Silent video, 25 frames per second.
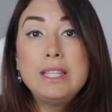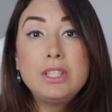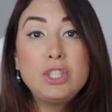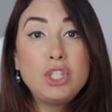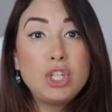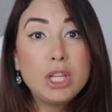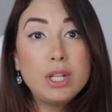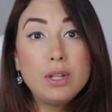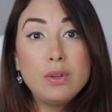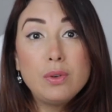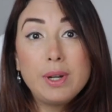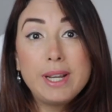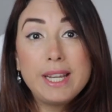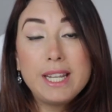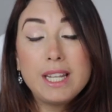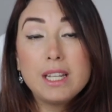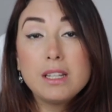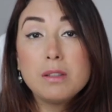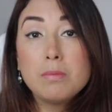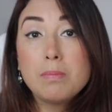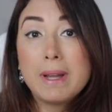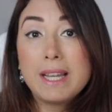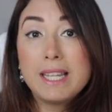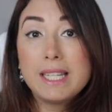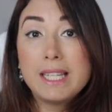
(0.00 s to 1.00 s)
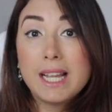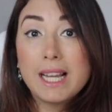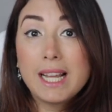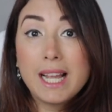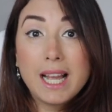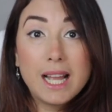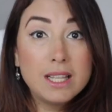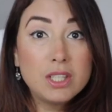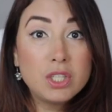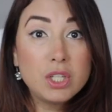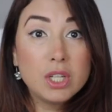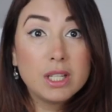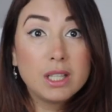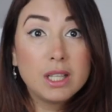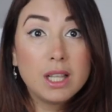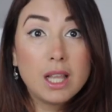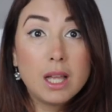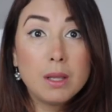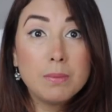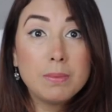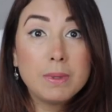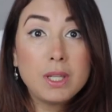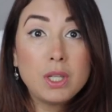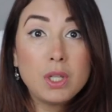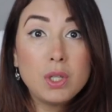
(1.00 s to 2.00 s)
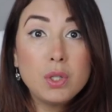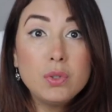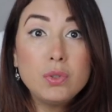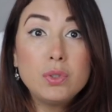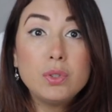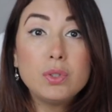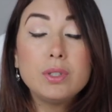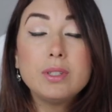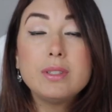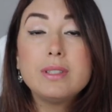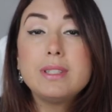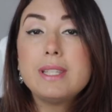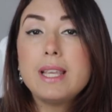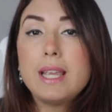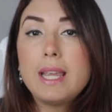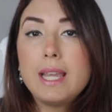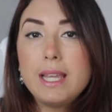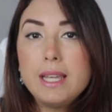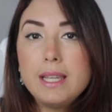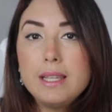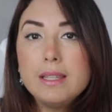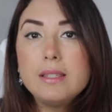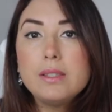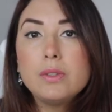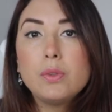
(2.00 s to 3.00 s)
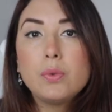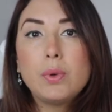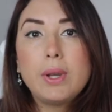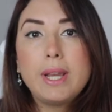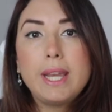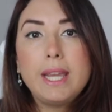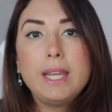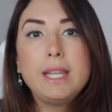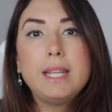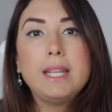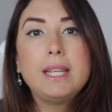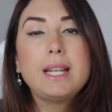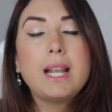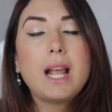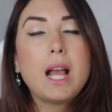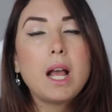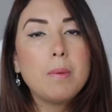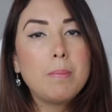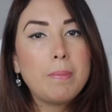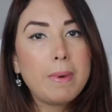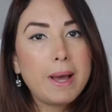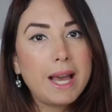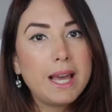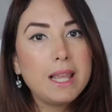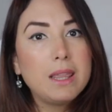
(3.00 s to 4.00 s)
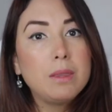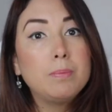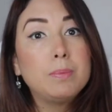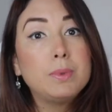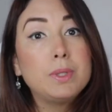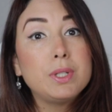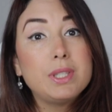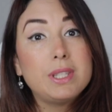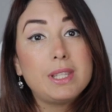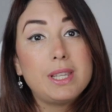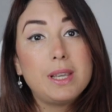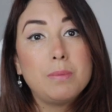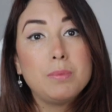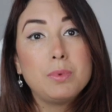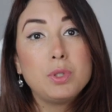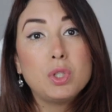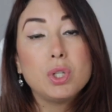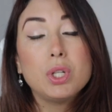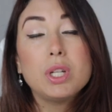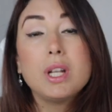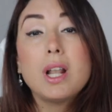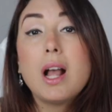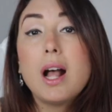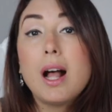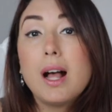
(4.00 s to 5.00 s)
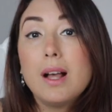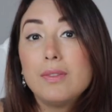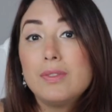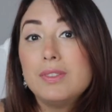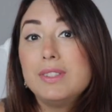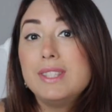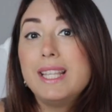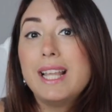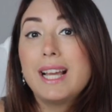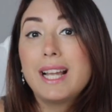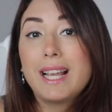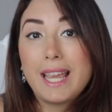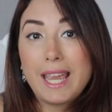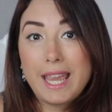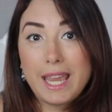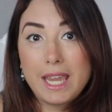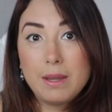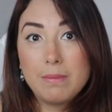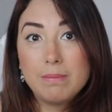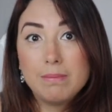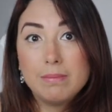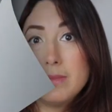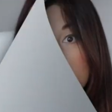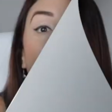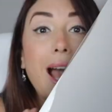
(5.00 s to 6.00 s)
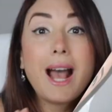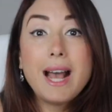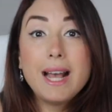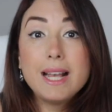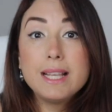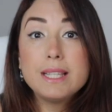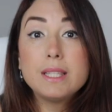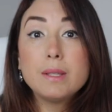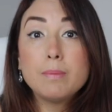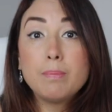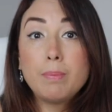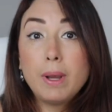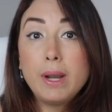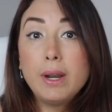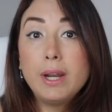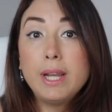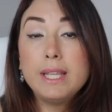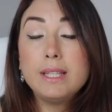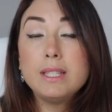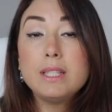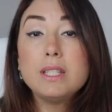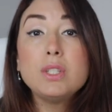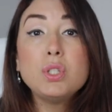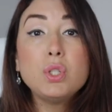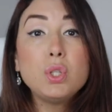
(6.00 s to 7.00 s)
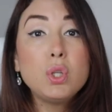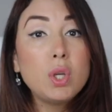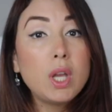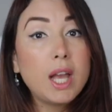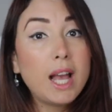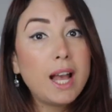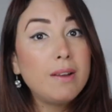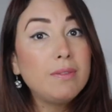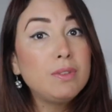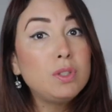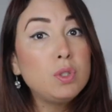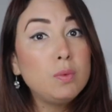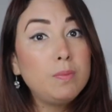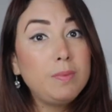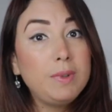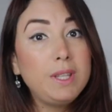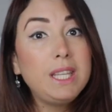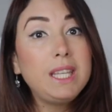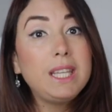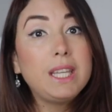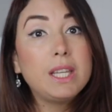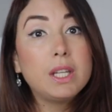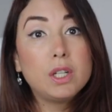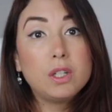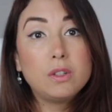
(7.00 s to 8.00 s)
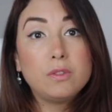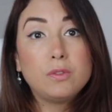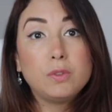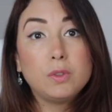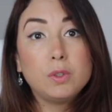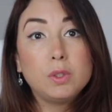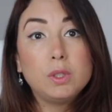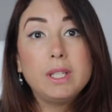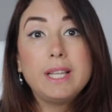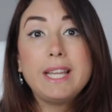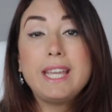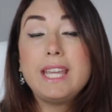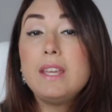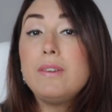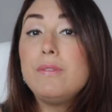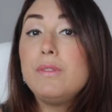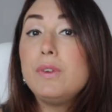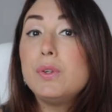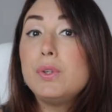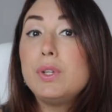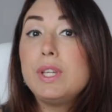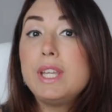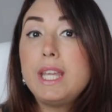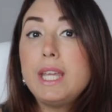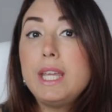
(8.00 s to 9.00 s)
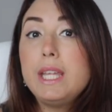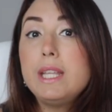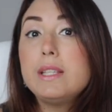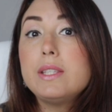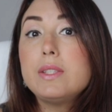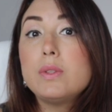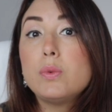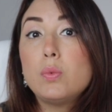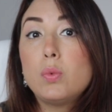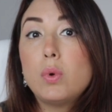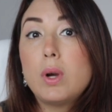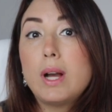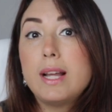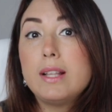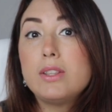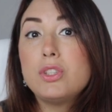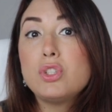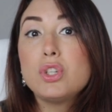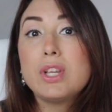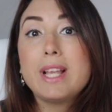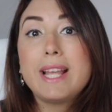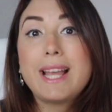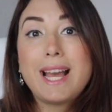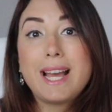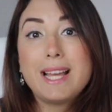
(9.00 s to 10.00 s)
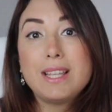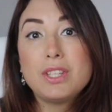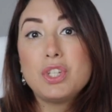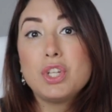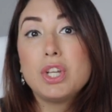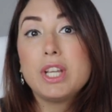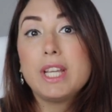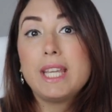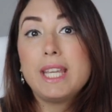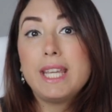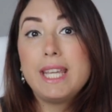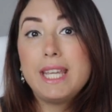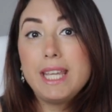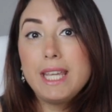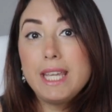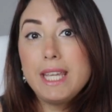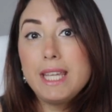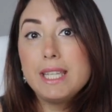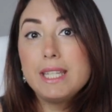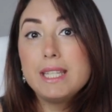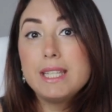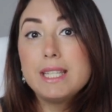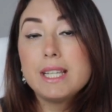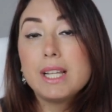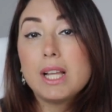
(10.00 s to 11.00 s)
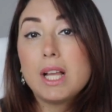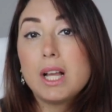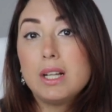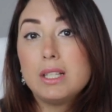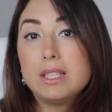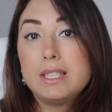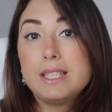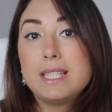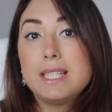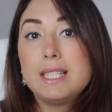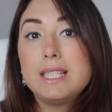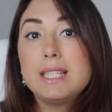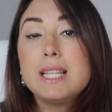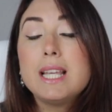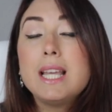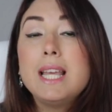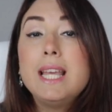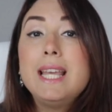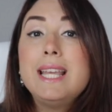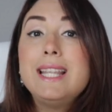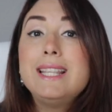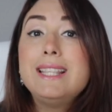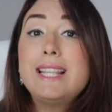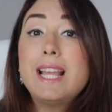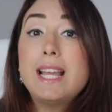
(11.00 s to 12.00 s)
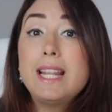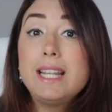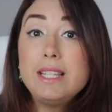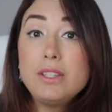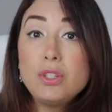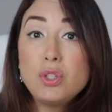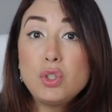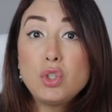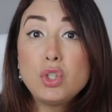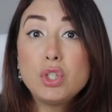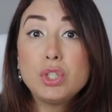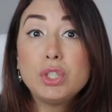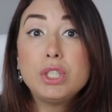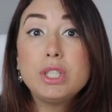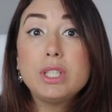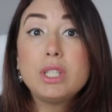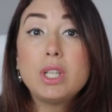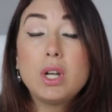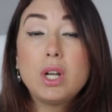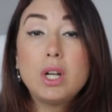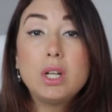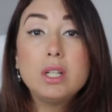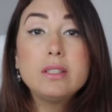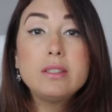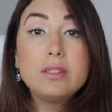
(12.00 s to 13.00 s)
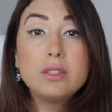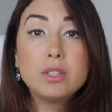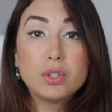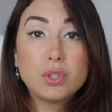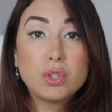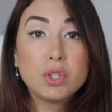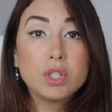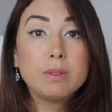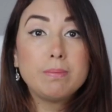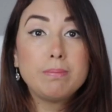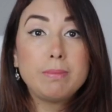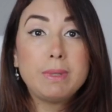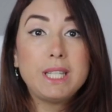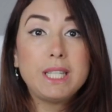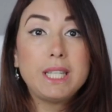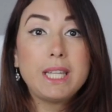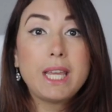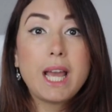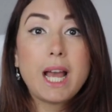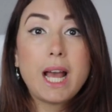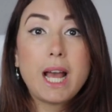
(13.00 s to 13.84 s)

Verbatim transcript: generated by the Gacha Club users is creating a bad perception of the game. As a parent, you have to be careful if your kids watch Gacha Kid content that is shared on social media